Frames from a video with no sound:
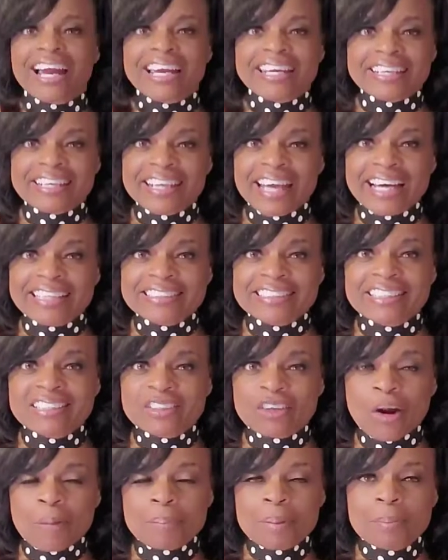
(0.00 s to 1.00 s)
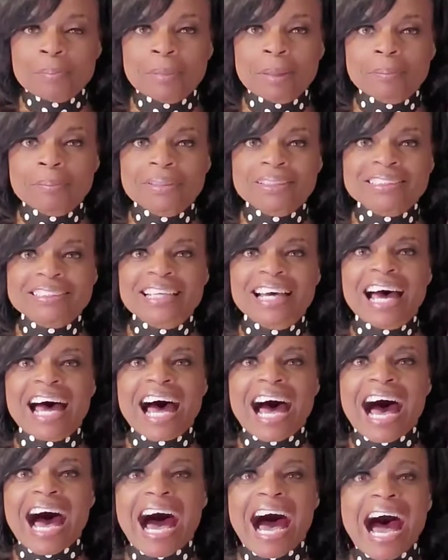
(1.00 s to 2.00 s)
Atlanta NARPM members,
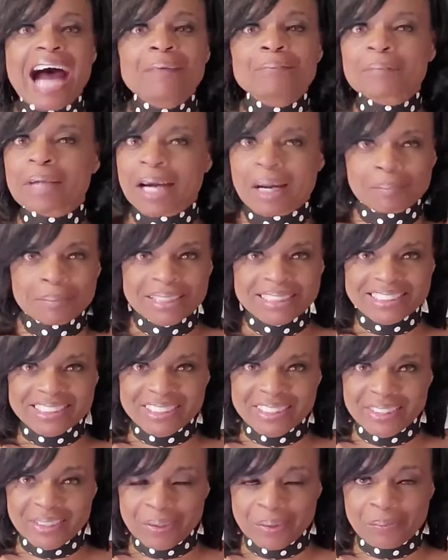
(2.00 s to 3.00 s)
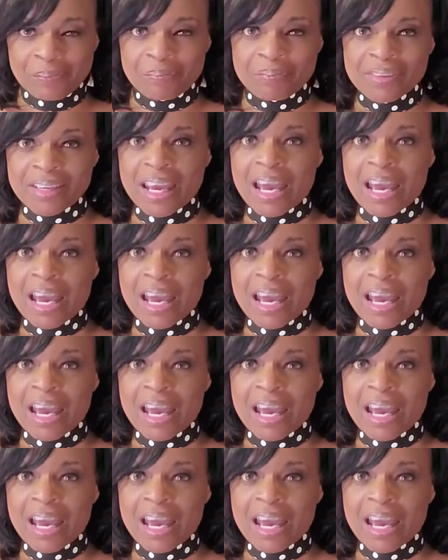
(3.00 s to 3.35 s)
I'm coming to you.